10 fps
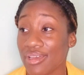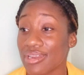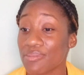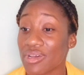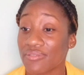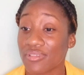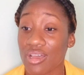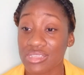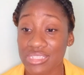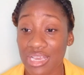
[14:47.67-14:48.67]
them have
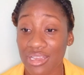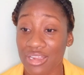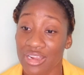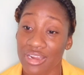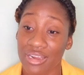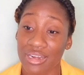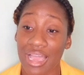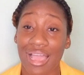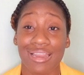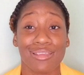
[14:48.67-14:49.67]
constant GERD,
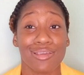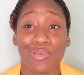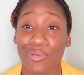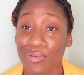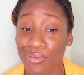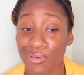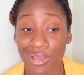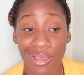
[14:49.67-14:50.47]
and you know,